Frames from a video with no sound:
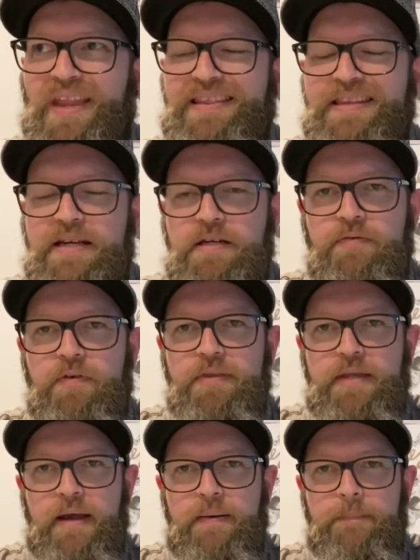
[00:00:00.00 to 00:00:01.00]
And then you've got
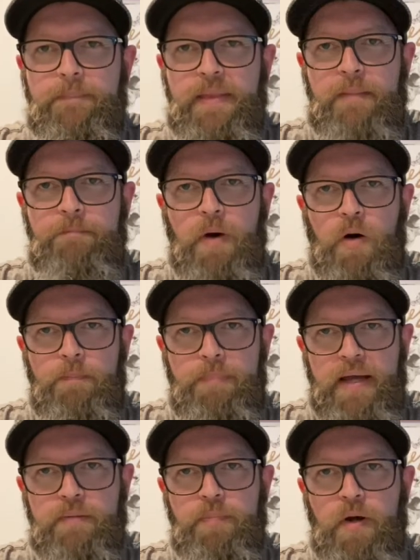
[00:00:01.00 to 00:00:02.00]
that malt
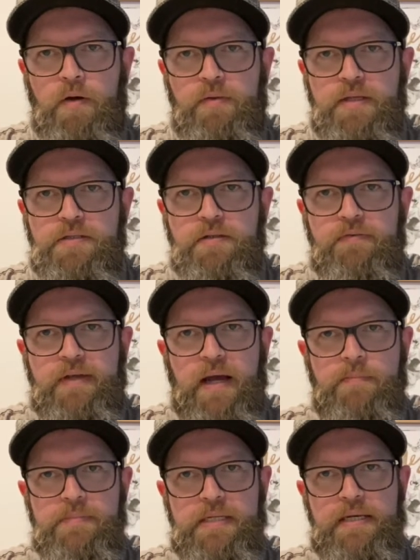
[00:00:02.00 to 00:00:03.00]
backbone that sort of
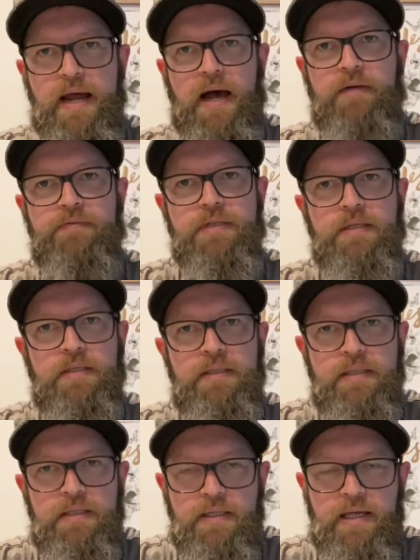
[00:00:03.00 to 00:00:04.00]
comes in after
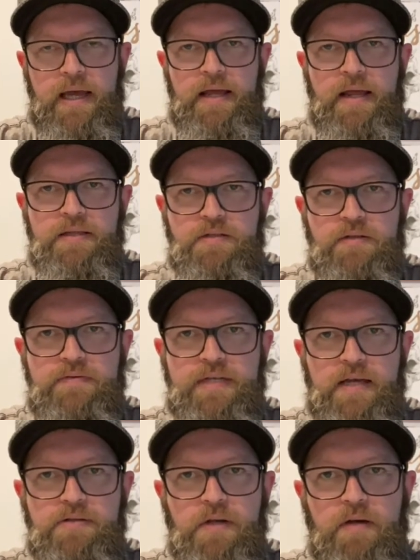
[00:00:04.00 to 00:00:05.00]
and sort of
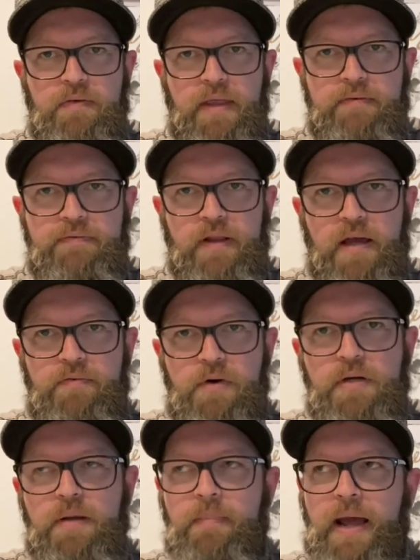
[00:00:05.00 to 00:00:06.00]
takes over that flavour
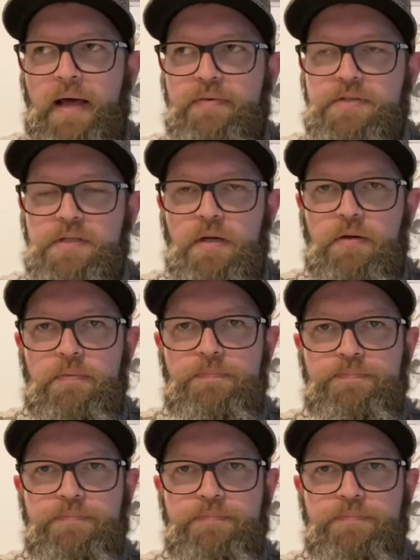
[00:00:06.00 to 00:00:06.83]
in your mouth. So